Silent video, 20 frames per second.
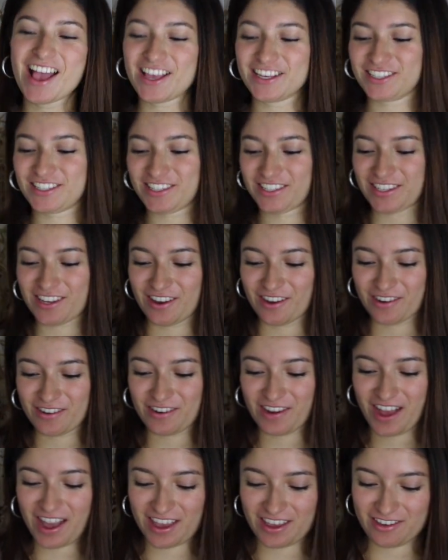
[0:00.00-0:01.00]
So
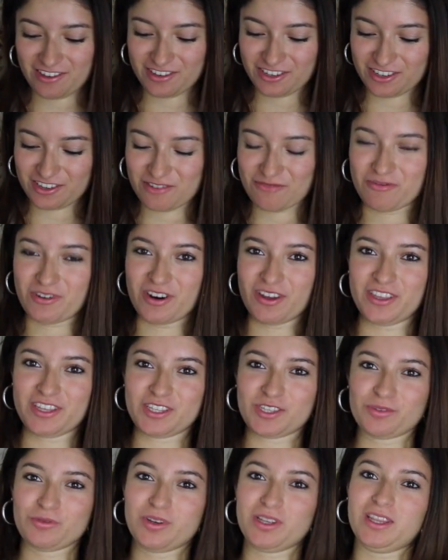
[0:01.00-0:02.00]
I usually wear
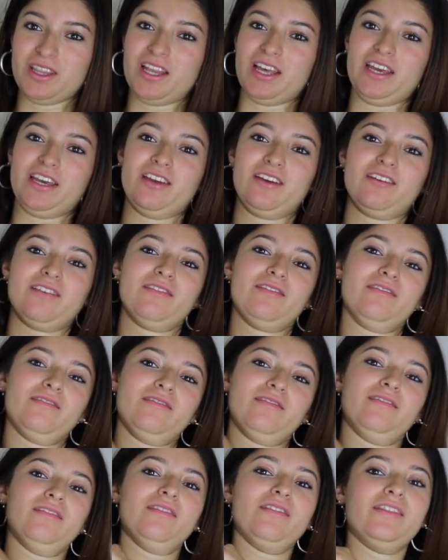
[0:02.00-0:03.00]
this one like
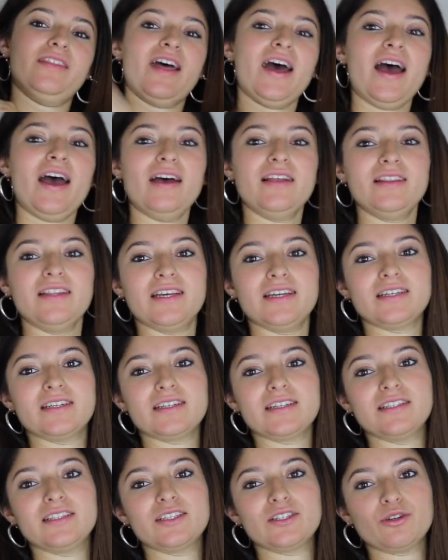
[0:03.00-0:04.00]
that, like
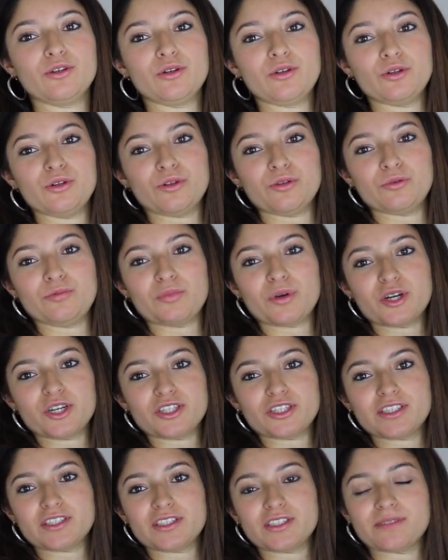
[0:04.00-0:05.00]
a little
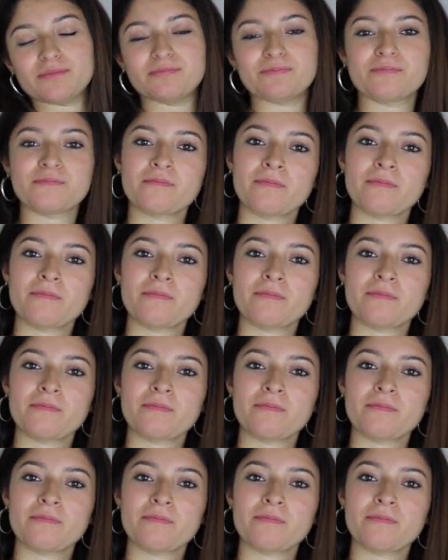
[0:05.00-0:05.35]
purse.